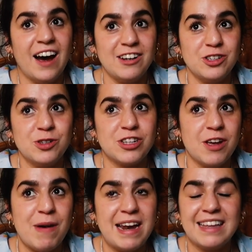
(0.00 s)
I do
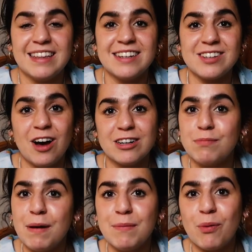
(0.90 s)
so many that it's hard to
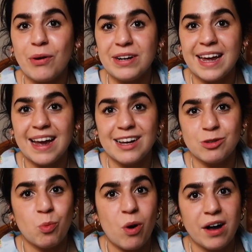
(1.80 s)
pinpoint it
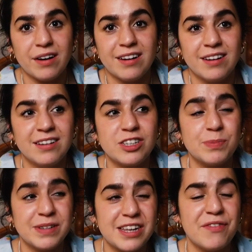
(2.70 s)
as one
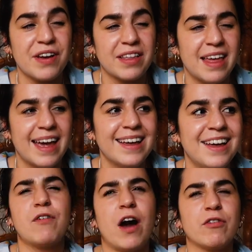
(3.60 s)
specific thing.
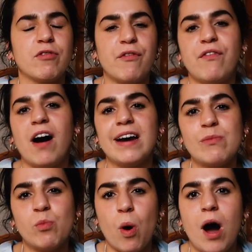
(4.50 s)
Kind of
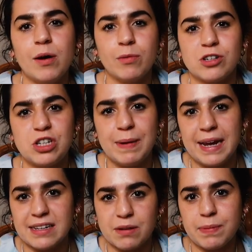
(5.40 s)
refine what I want to
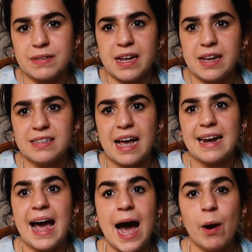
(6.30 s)
be as a business
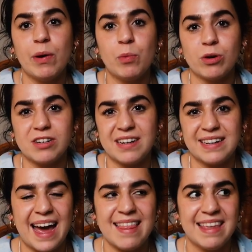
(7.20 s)
and how I want to
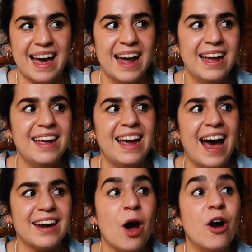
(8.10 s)
get there.
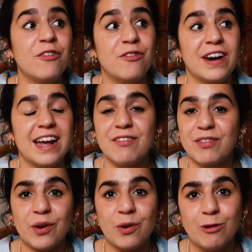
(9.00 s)
And hopefully over
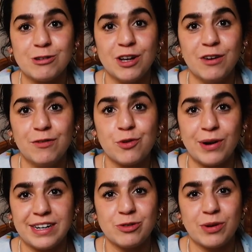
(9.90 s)
the course of
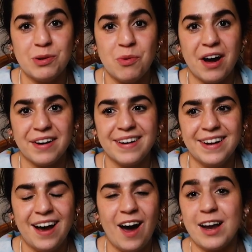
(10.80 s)
2021,
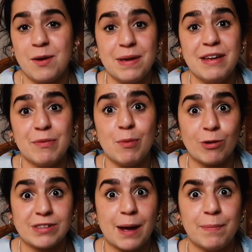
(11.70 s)
I can be even
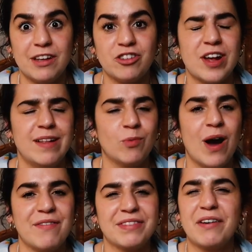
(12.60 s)
more established in
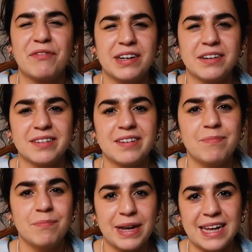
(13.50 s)
whatever that field
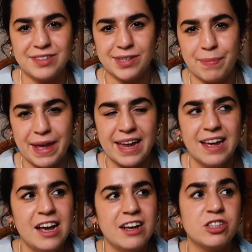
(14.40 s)
begins to be.
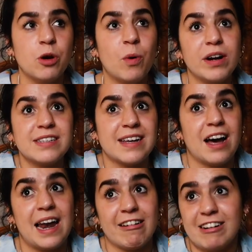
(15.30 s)
So one is
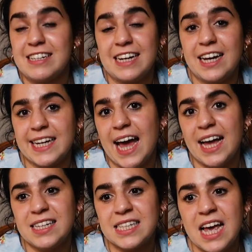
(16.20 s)
clarity, I
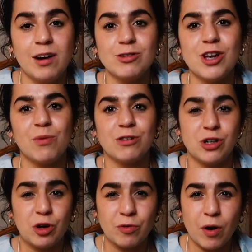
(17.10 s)
guess. I also want
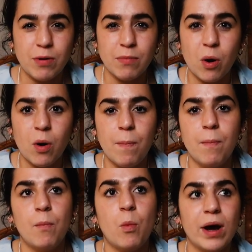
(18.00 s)
to grow more.
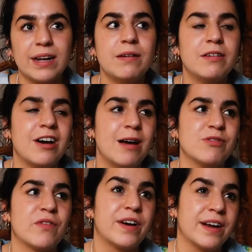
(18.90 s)
One, in terms
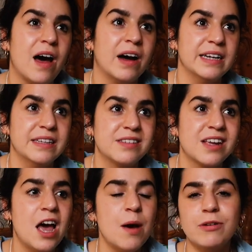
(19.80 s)
of clients,
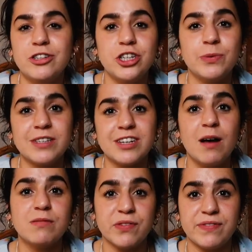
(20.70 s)
but two, in
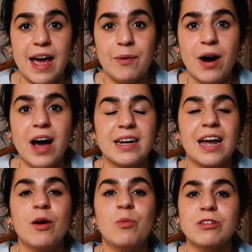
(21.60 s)
terms of network.
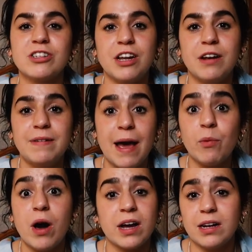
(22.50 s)
Like, I want to
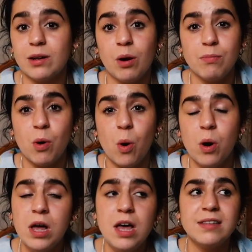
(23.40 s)
network a lot
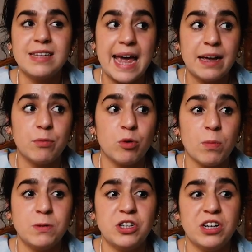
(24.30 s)
more, take more
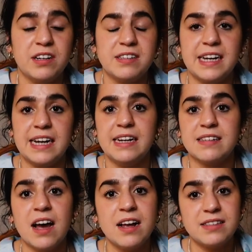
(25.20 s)

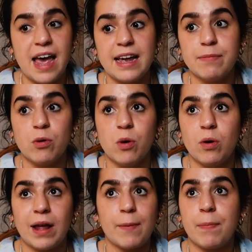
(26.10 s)
opportunities, take
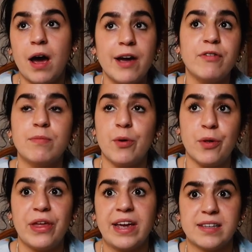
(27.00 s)
more, like apply for more
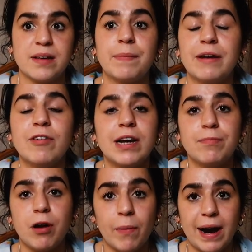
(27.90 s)
things, and be really
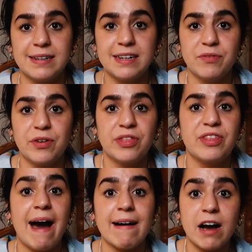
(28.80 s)
proactive with
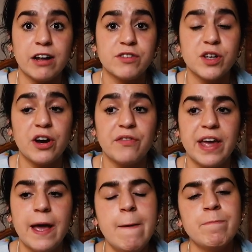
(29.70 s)
that kind of side of it.